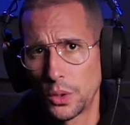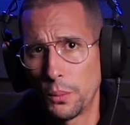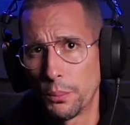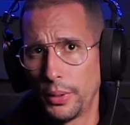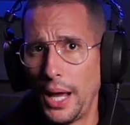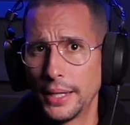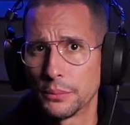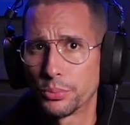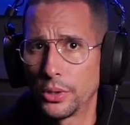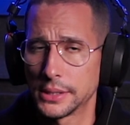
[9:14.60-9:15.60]

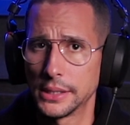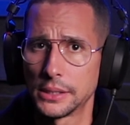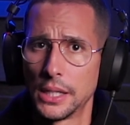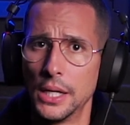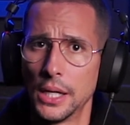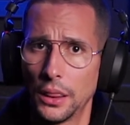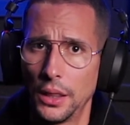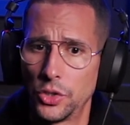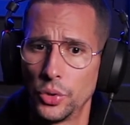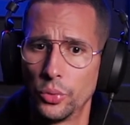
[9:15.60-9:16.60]
compliant process
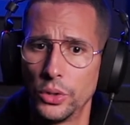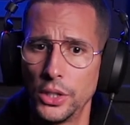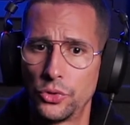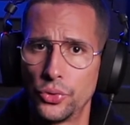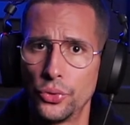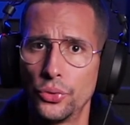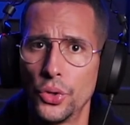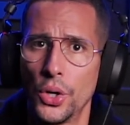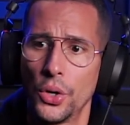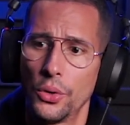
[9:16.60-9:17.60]
that you will need
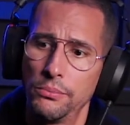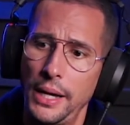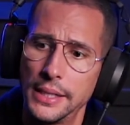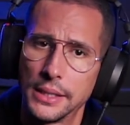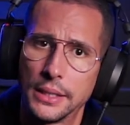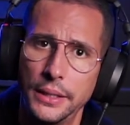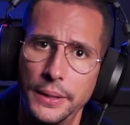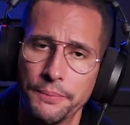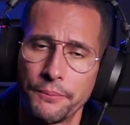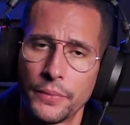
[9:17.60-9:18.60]
to
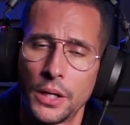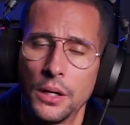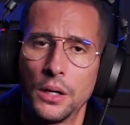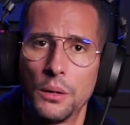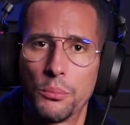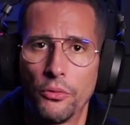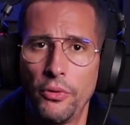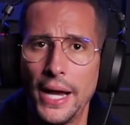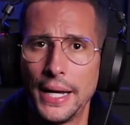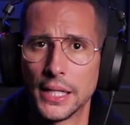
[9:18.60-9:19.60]
basically
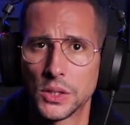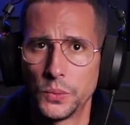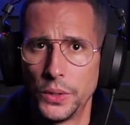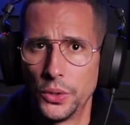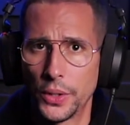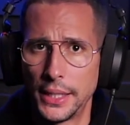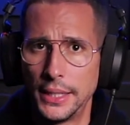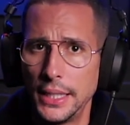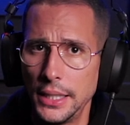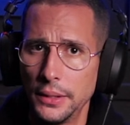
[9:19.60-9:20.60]
provide us with your
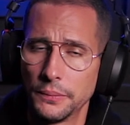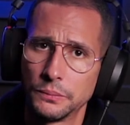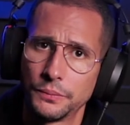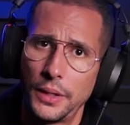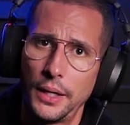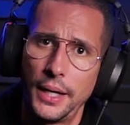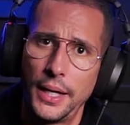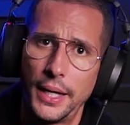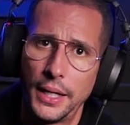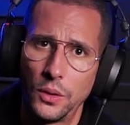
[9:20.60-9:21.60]
ID
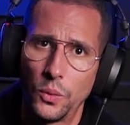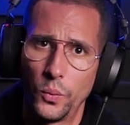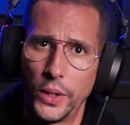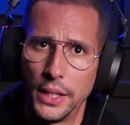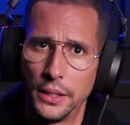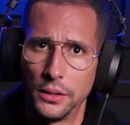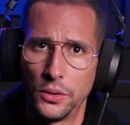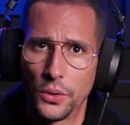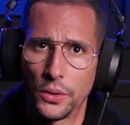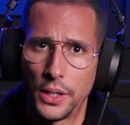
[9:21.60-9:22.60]
and with
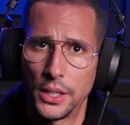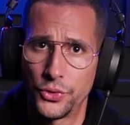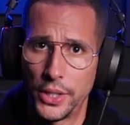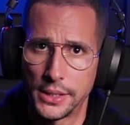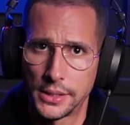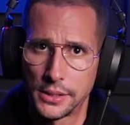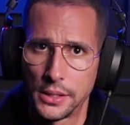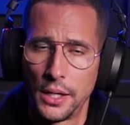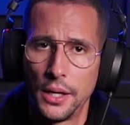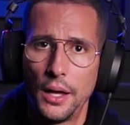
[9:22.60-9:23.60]
your address.
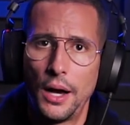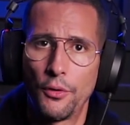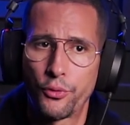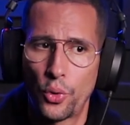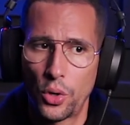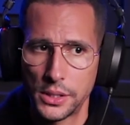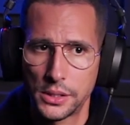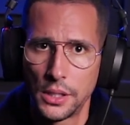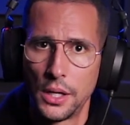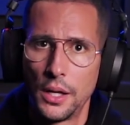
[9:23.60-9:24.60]
Of
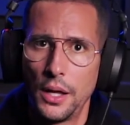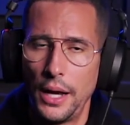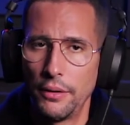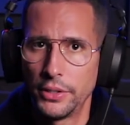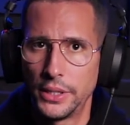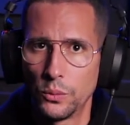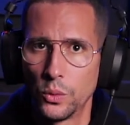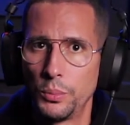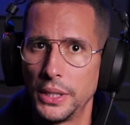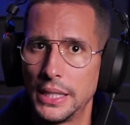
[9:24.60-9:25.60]
course, everything
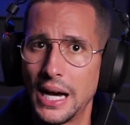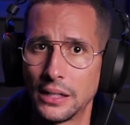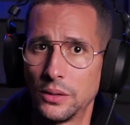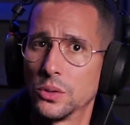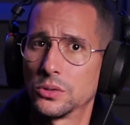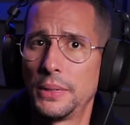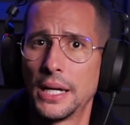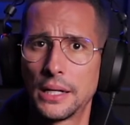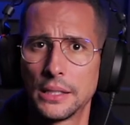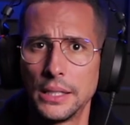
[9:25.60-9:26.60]
will be done
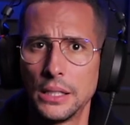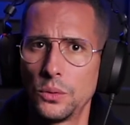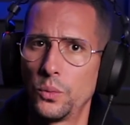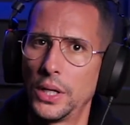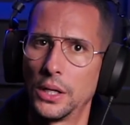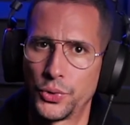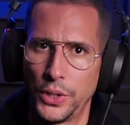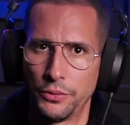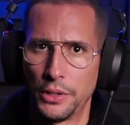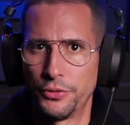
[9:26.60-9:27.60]
automatically with
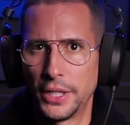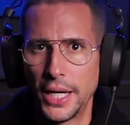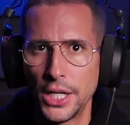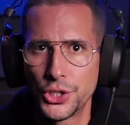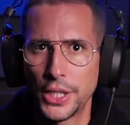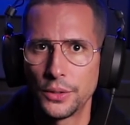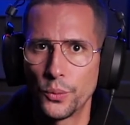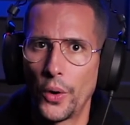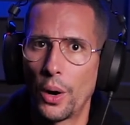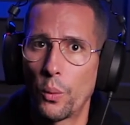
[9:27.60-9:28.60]
electronic
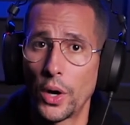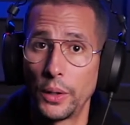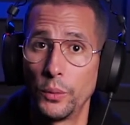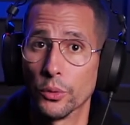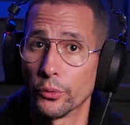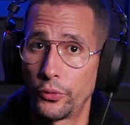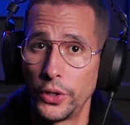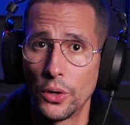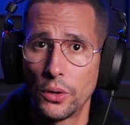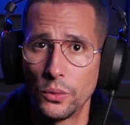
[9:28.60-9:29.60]
verification. We are working with
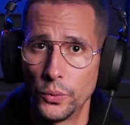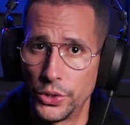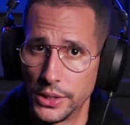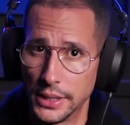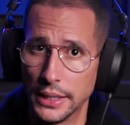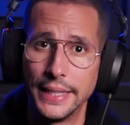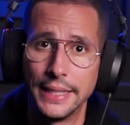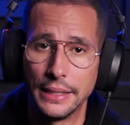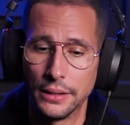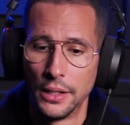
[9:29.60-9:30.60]
Onfido, which is the
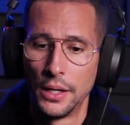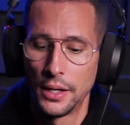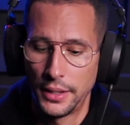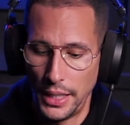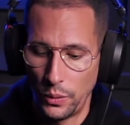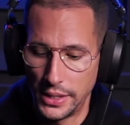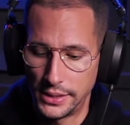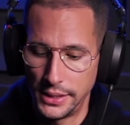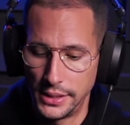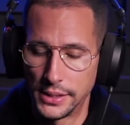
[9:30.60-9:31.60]
leading
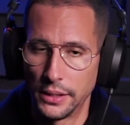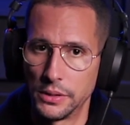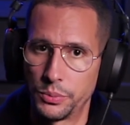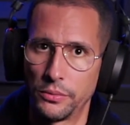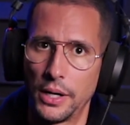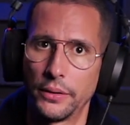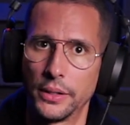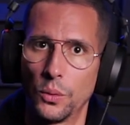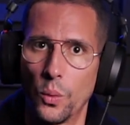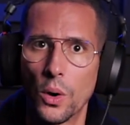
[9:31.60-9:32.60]
KYC service provider
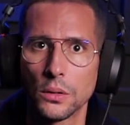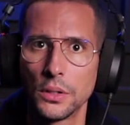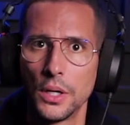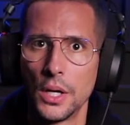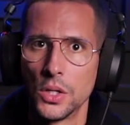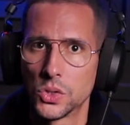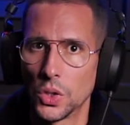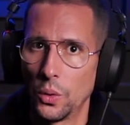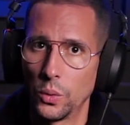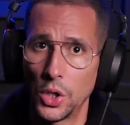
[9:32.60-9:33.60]
in the world.
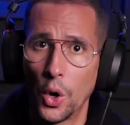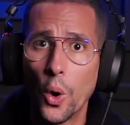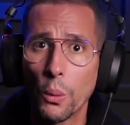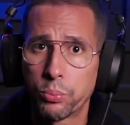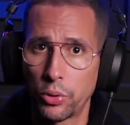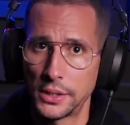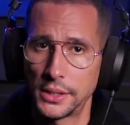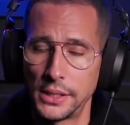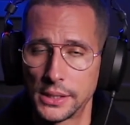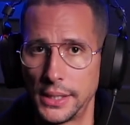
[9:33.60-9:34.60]
So the whole
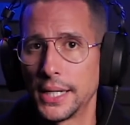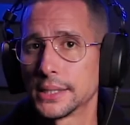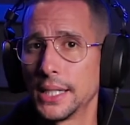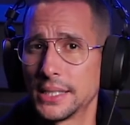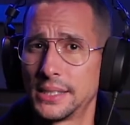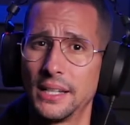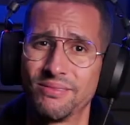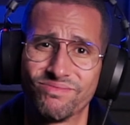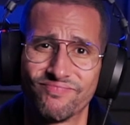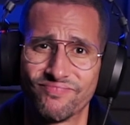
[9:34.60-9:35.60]
process takes less
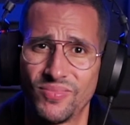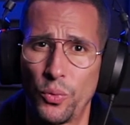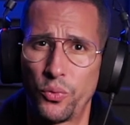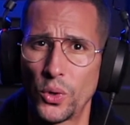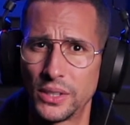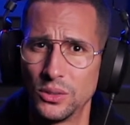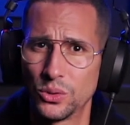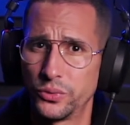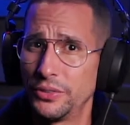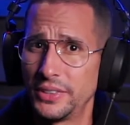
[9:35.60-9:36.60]
than 14
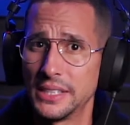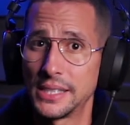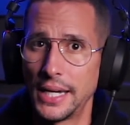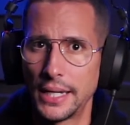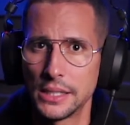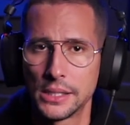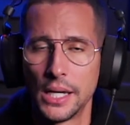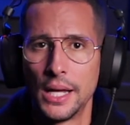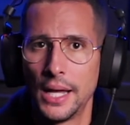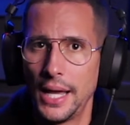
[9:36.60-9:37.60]
to 15 seconds,
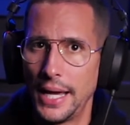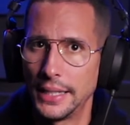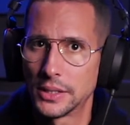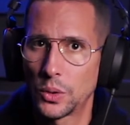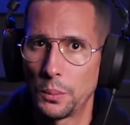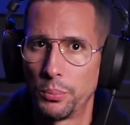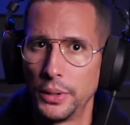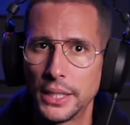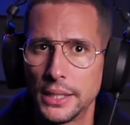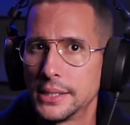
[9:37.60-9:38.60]
and it's
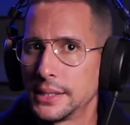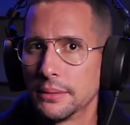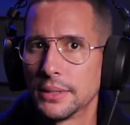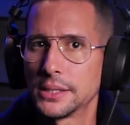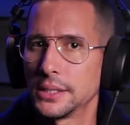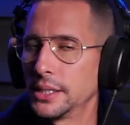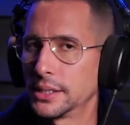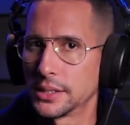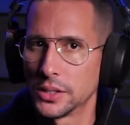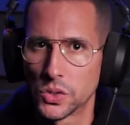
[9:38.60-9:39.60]
completely seamless.
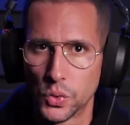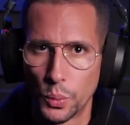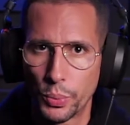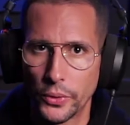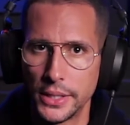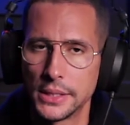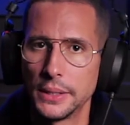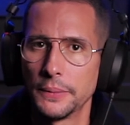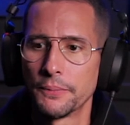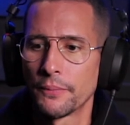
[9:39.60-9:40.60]
It's super
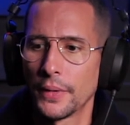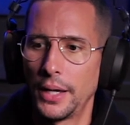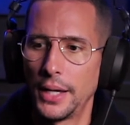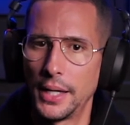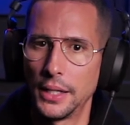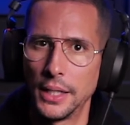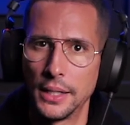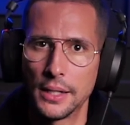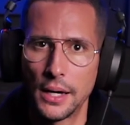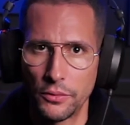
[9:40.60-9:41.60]
easy. And
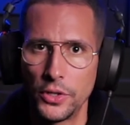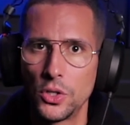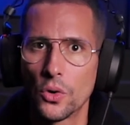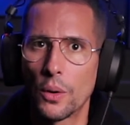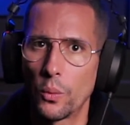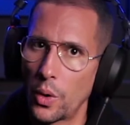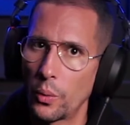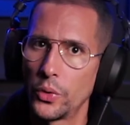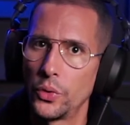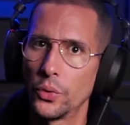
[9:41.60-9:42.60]
in another video, I will go
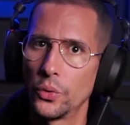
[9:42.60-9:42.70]
over